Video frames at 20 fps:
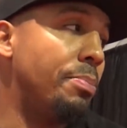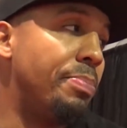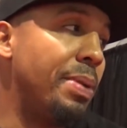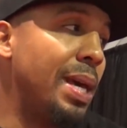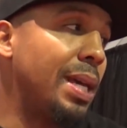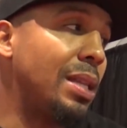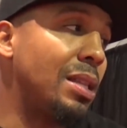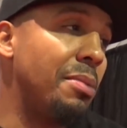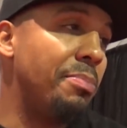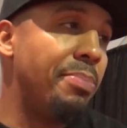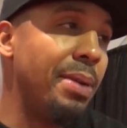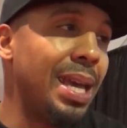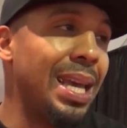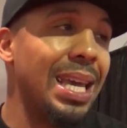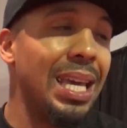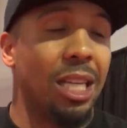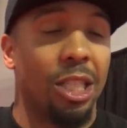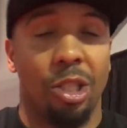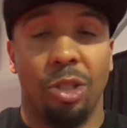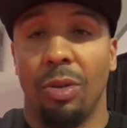The
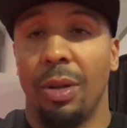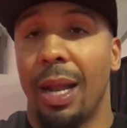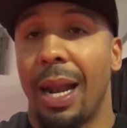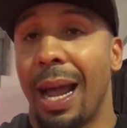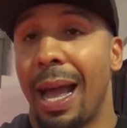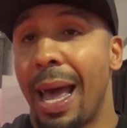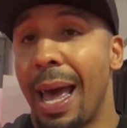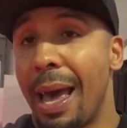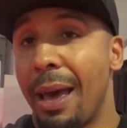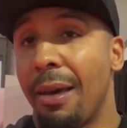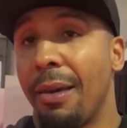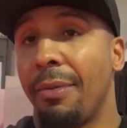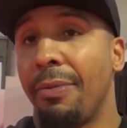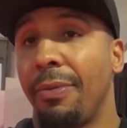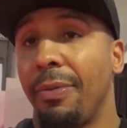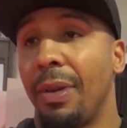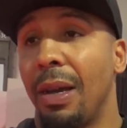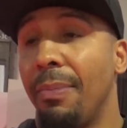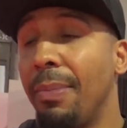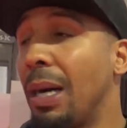big issue that I have
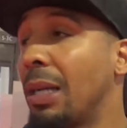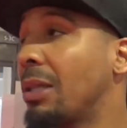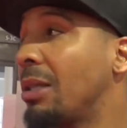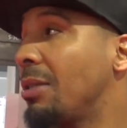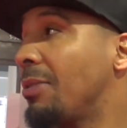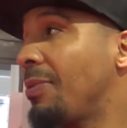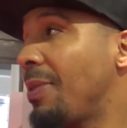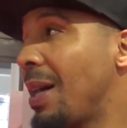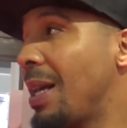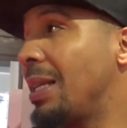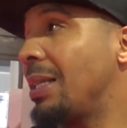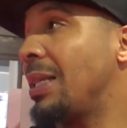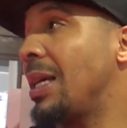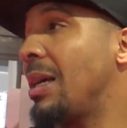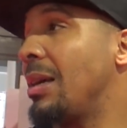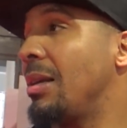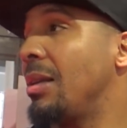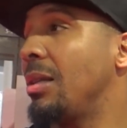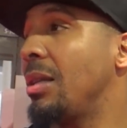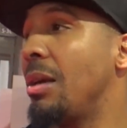about this fight is
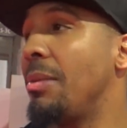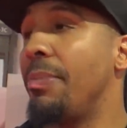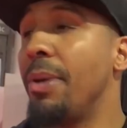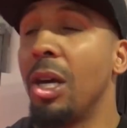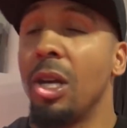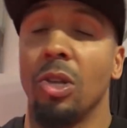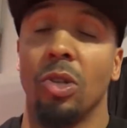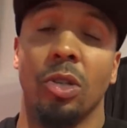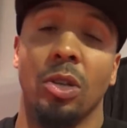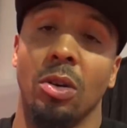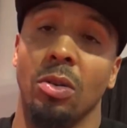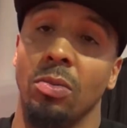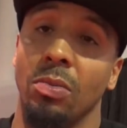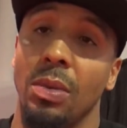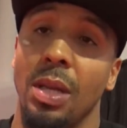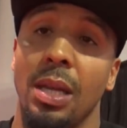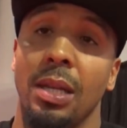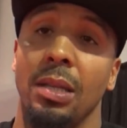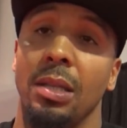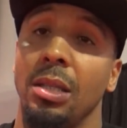that Bellew's going
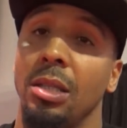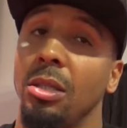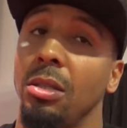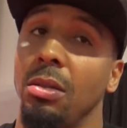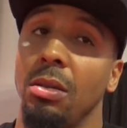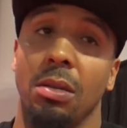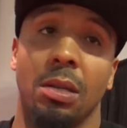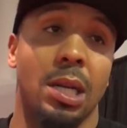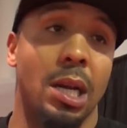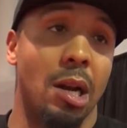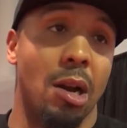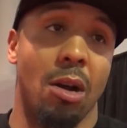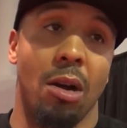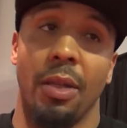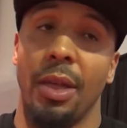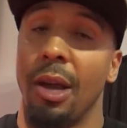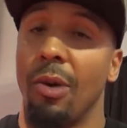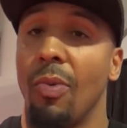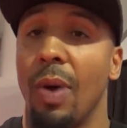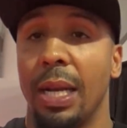to cut
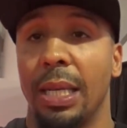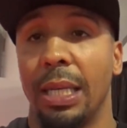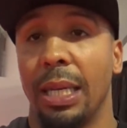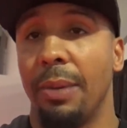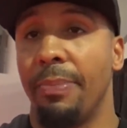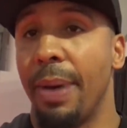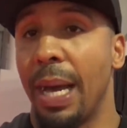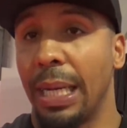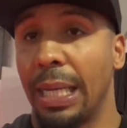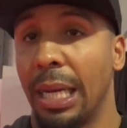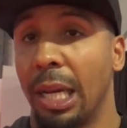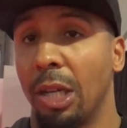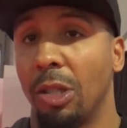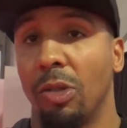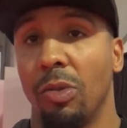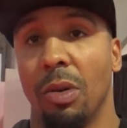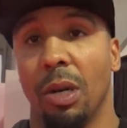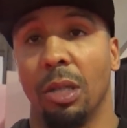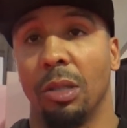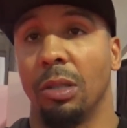all that weight to get back down
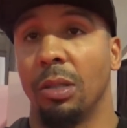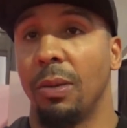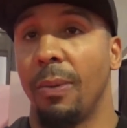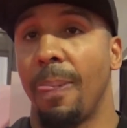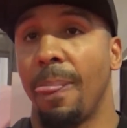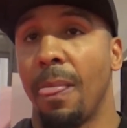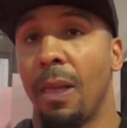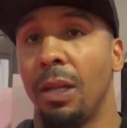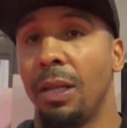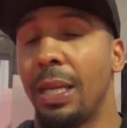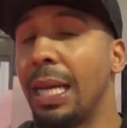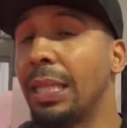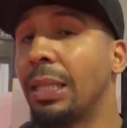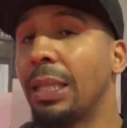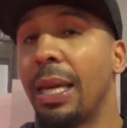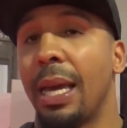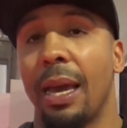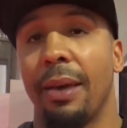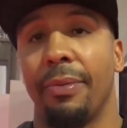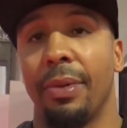to 200. That's
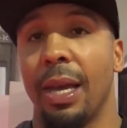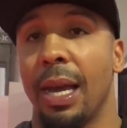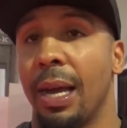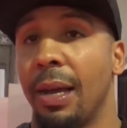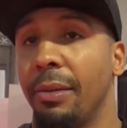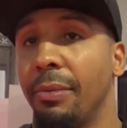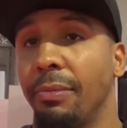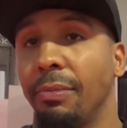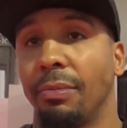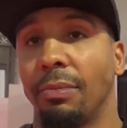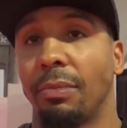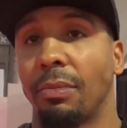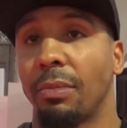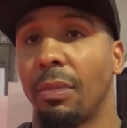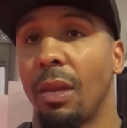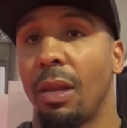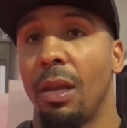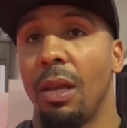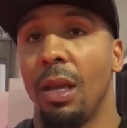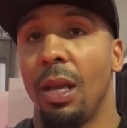the
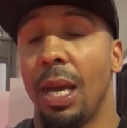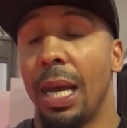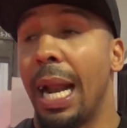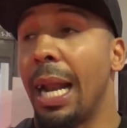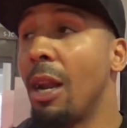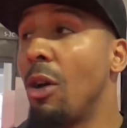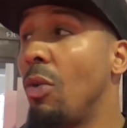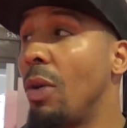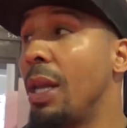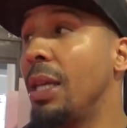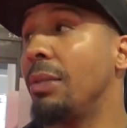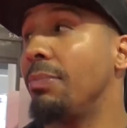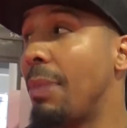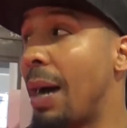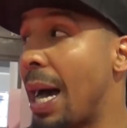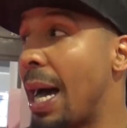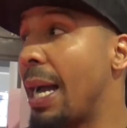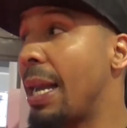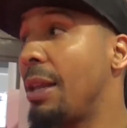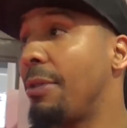caveat. And I know in his
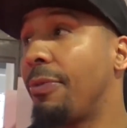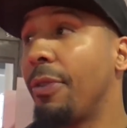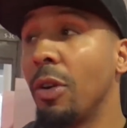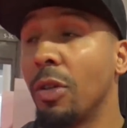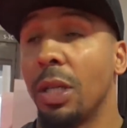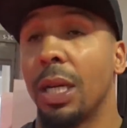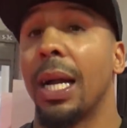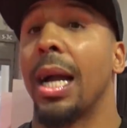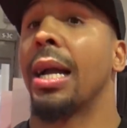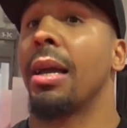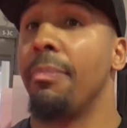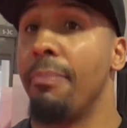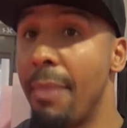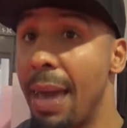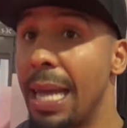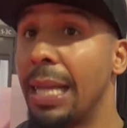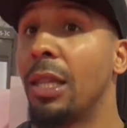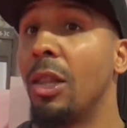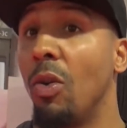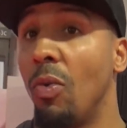mind he feels like I can
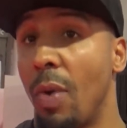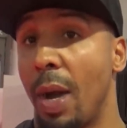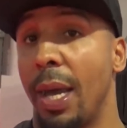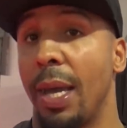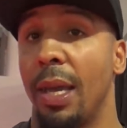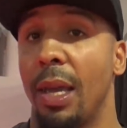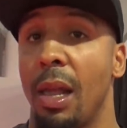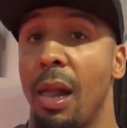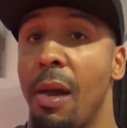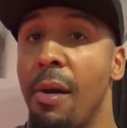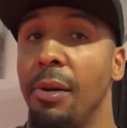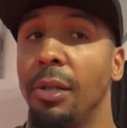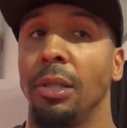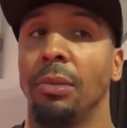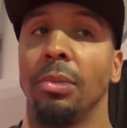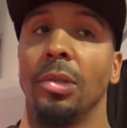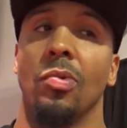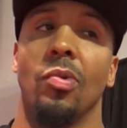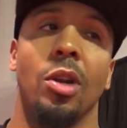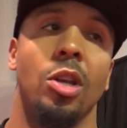make the weight.
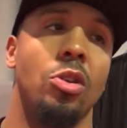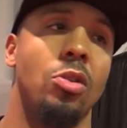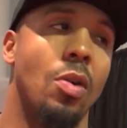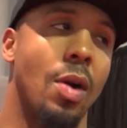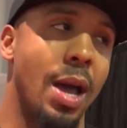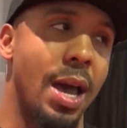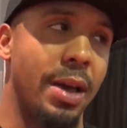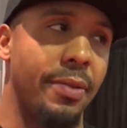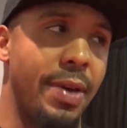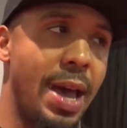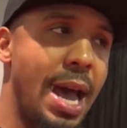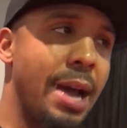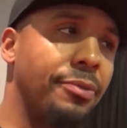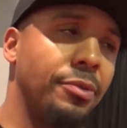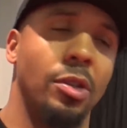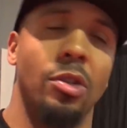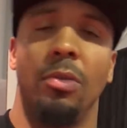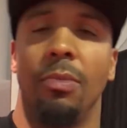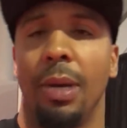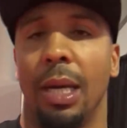But what are you going to have
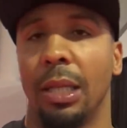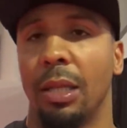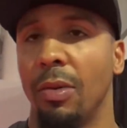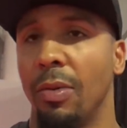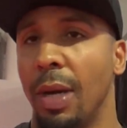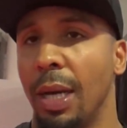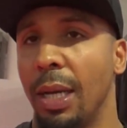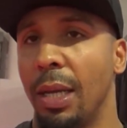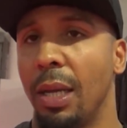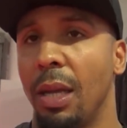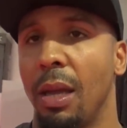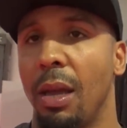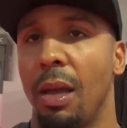after you make the weight?